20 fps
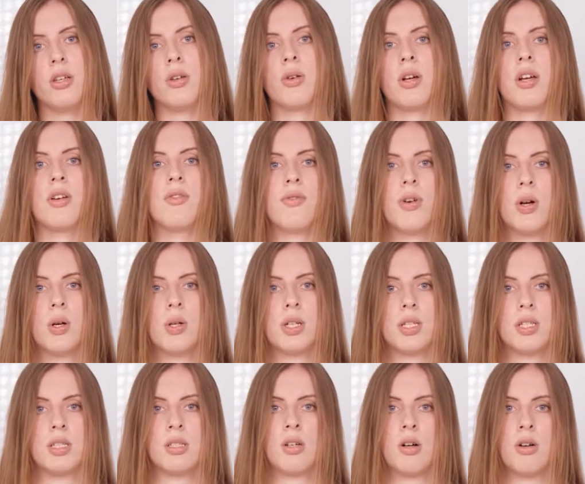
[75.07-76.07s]
you can
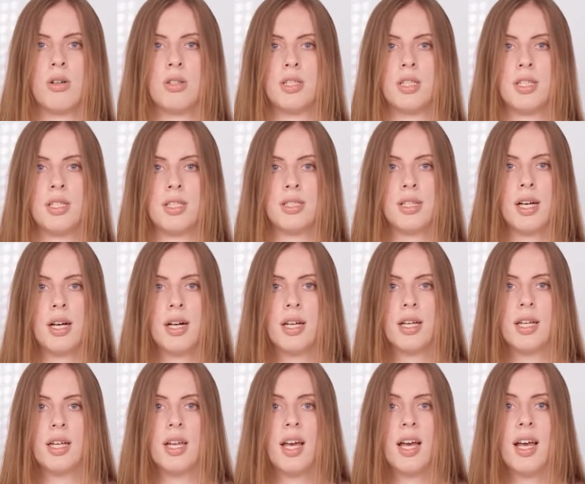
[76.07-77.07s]
focus on
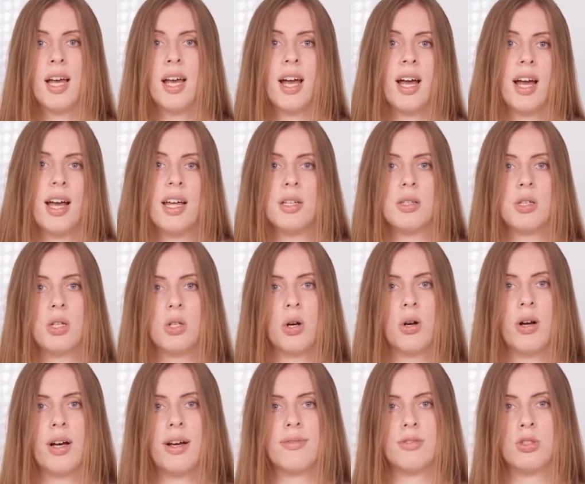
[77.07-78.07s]
design, and you
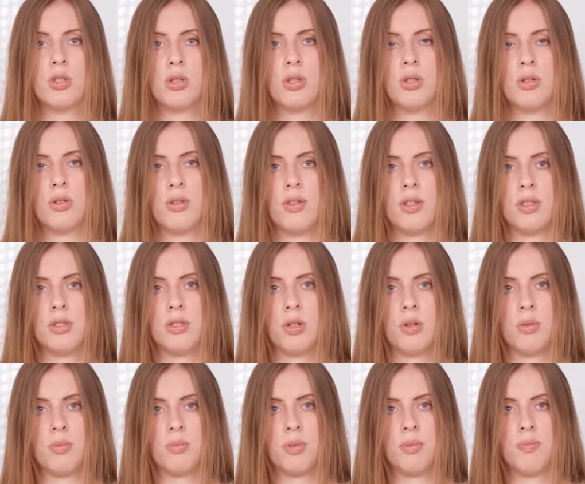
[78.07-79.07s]
don't have to cure the
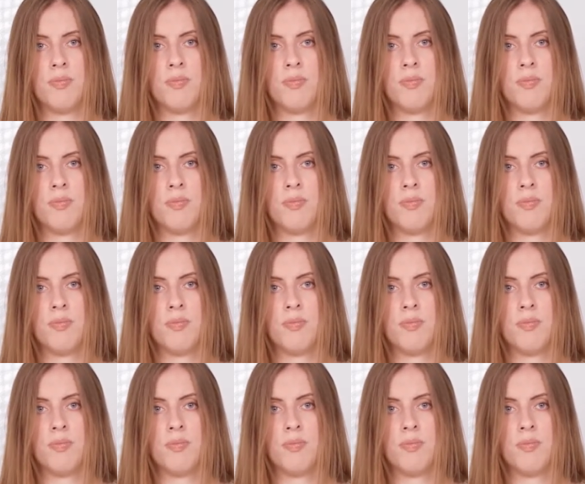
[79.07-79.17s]
soap.